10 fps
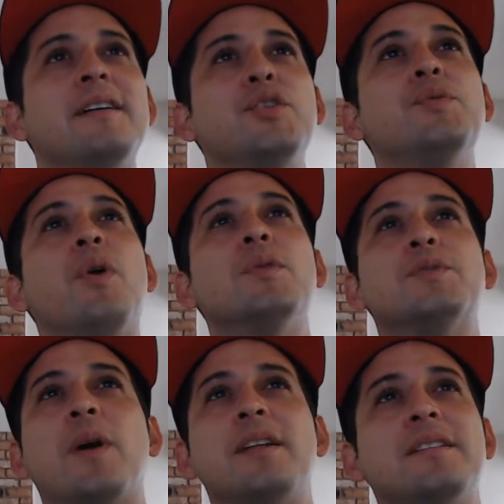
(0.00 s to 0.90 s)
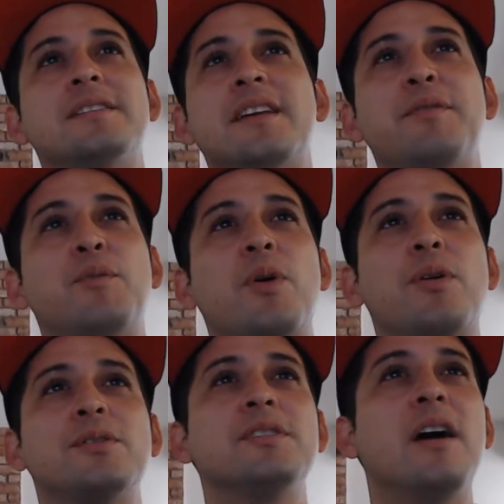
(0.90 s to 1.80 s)
You've always wanted the 7
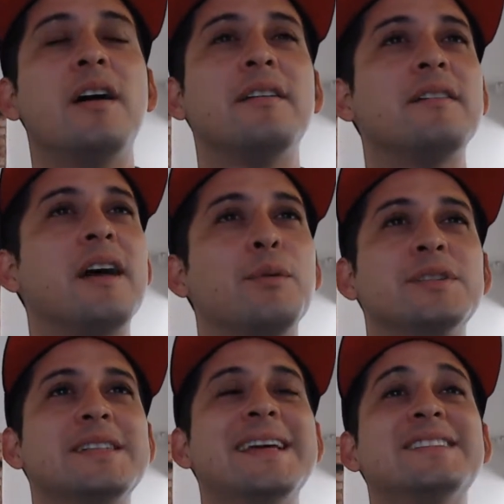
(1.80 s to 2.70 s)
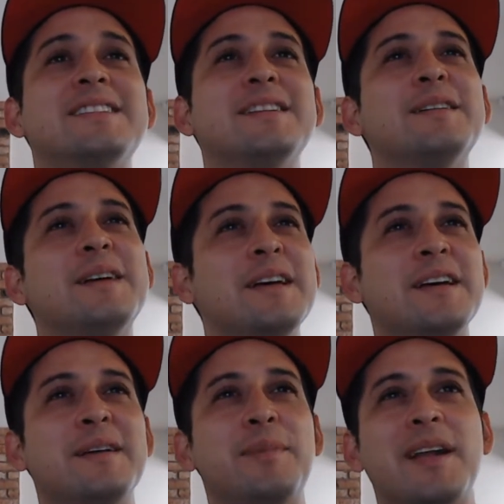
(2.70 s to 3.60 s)
warlords gone. I was against it,
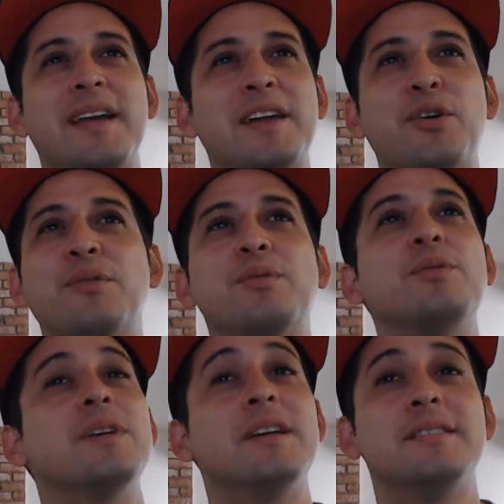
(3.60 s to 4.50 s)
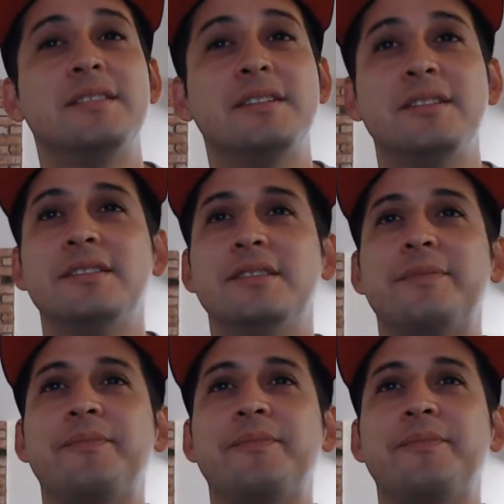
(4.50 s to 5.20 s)
but I can't overrule the king's decision.